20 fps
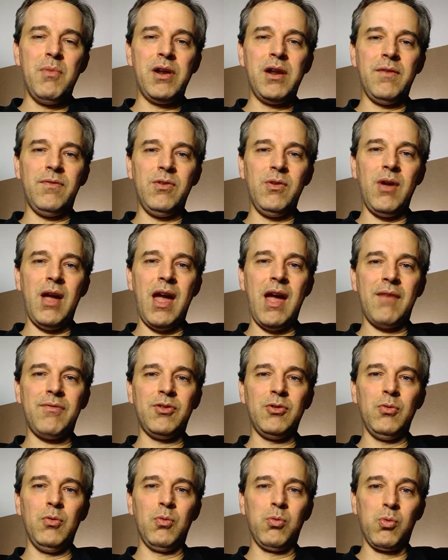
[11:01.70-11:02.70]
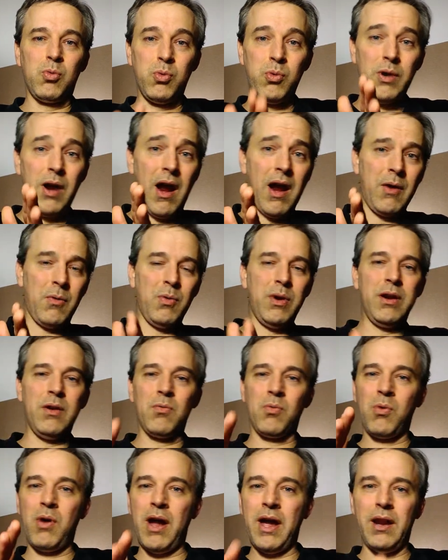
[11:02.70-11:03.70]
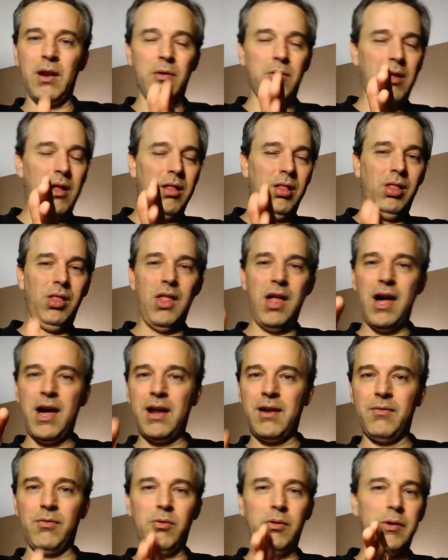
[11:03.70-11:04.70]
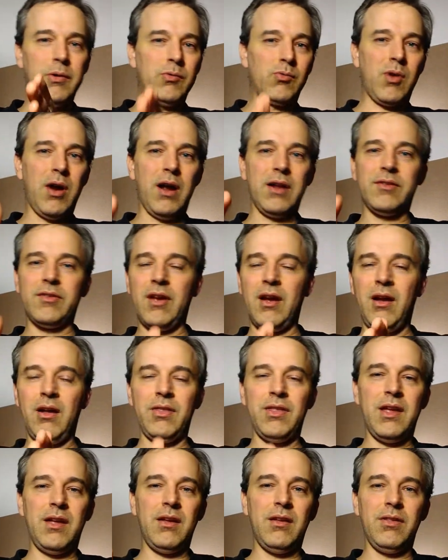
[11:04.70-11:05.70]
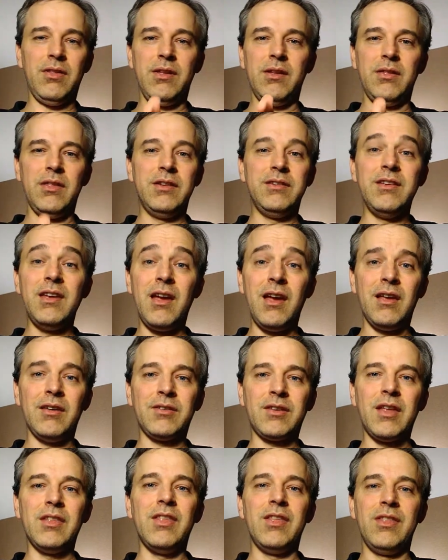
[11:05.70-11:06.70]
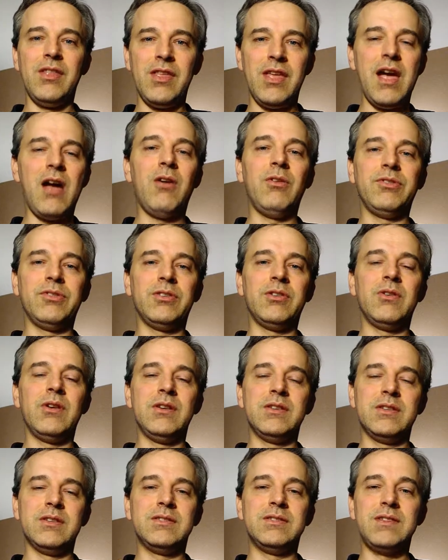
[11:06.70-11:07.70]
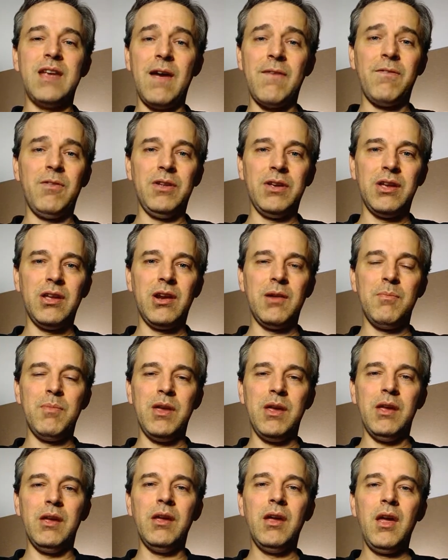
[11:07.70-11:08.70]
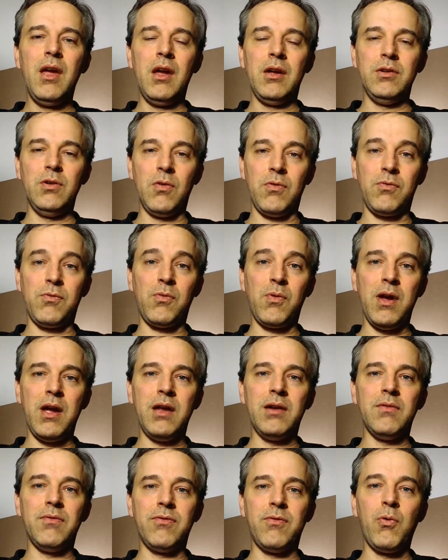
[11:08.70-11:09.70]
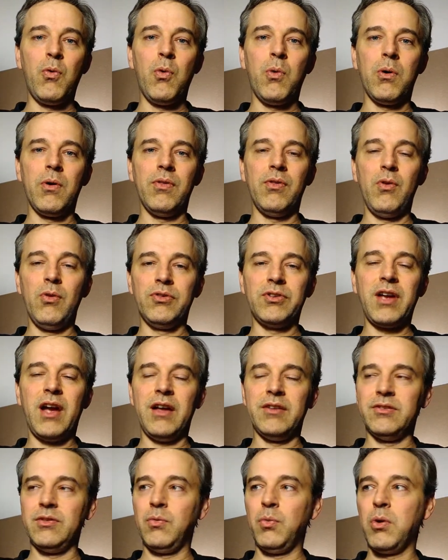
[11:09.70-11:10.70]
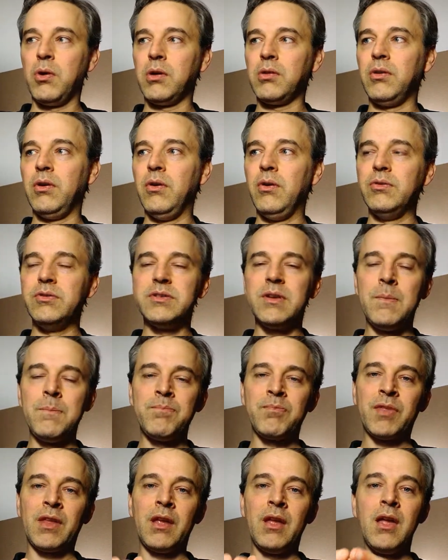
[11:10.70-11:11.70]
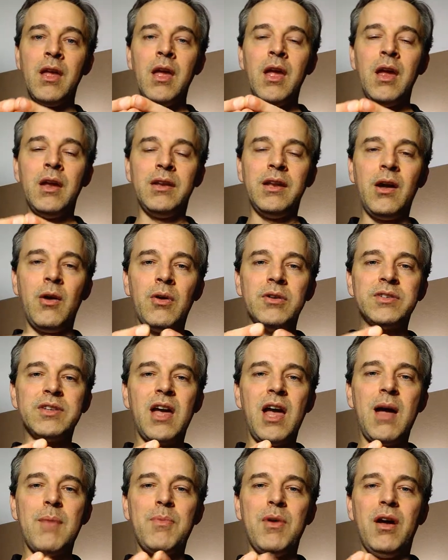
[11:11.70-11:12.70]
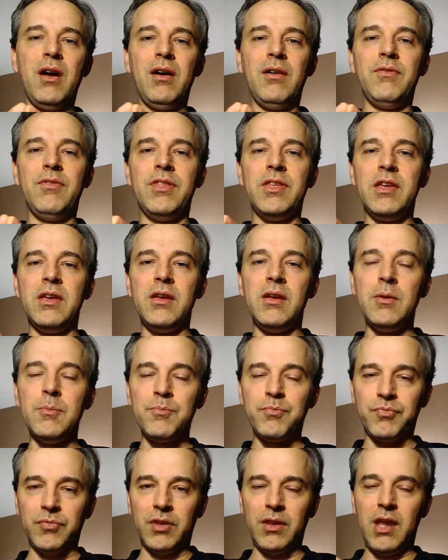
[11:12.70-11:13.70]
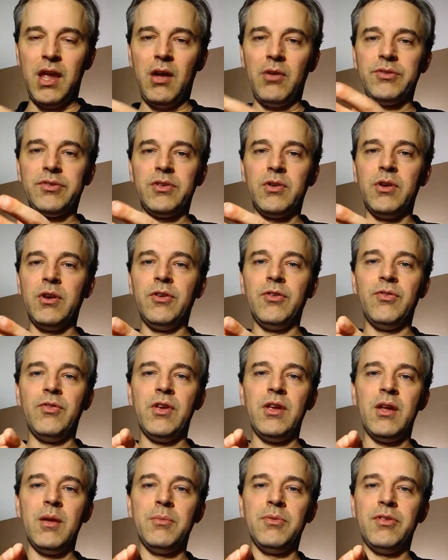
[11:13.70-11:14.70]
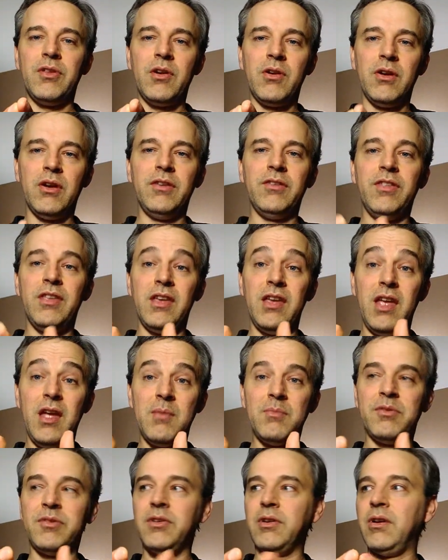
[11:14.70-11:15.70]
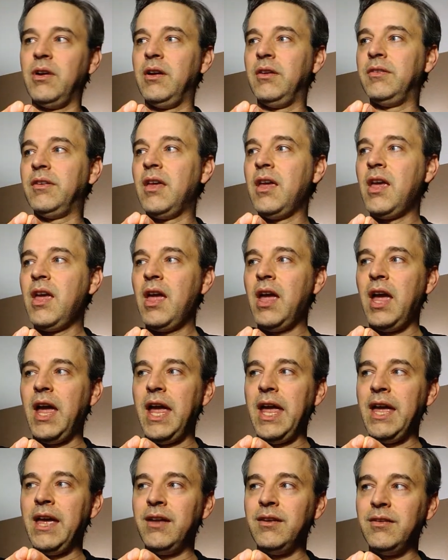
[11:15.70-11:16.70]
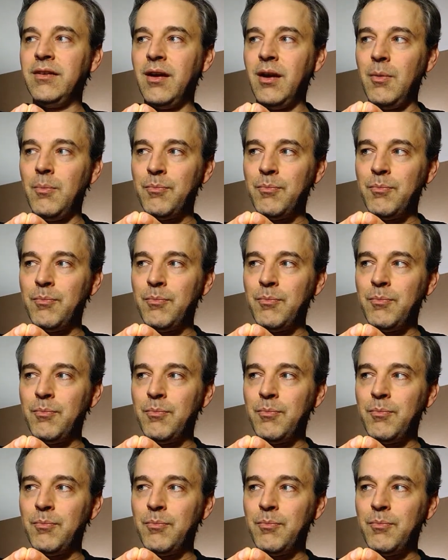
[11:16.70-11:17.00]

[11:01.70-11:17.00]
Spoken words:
But if you have to read and write a lot of read and writes on the disk, then the L series is definitely going to be your friend for those kinds of workloads. Now, on top of the L series VMs, there is the M series, and